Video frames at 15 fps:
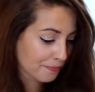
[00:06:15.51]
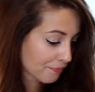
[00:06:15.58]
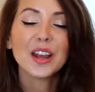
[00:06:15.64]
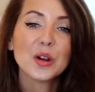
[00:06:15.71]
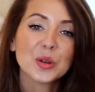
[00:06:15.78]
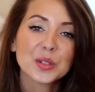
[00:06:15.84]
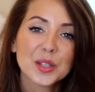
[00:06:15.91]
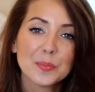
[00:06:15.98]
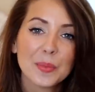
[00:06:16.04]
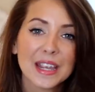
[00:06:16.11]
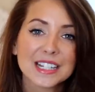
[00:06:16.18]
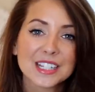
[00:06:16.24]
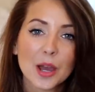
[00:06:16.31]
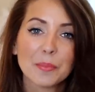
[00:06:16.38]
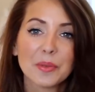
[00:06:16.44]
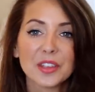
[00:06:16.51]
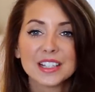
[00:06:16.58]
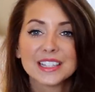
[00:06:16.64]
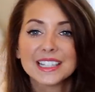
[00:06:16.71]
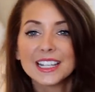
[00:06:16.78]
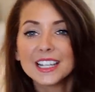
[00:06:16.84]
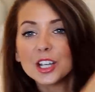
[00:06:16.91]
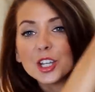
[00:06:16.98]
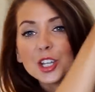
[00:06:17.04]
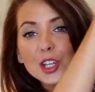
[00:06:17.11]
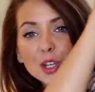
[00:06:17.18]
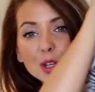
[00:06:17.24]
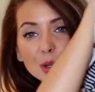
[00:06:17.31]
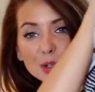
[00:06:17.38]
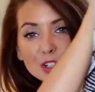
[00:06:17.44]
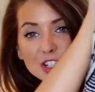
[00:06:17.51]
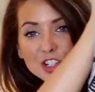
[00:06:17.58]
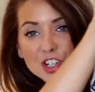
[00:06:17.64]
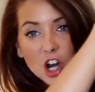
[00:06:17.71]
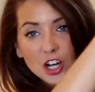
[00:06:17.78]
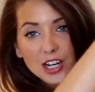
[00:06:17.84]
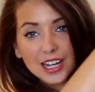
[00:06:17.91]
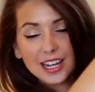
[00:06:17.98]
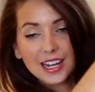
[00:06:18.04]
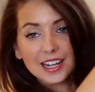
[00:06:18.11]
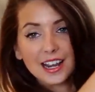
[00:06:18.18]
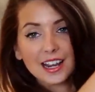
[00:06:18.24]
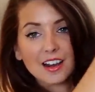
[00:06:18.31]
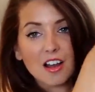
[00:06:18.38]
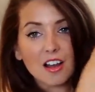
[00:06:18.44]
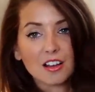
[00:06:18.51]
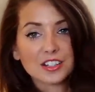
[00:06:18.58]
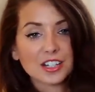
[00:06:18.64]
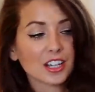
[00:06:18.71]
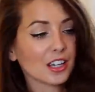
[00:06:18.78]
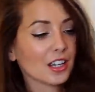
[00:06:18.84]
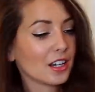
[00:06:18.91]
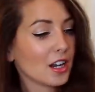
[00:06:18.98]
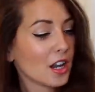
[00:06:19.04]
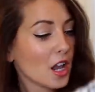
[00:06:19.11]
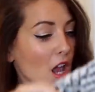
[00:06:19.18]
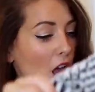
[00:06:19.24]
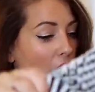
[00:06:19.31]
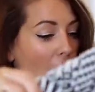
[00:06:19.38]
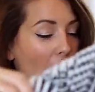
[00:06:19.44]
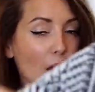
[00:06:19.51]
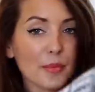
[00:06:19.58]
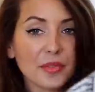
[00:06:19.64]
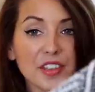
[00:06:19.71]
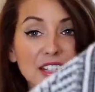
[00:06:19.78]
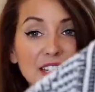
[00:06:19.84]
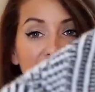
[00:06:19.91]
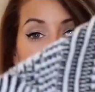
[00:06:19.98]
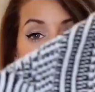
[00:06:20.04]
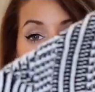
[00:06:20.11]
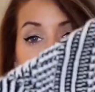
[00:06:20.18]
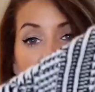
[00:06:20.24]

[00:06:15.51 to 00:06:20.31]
I also picked up this huge chunky knit cardigan um, this is going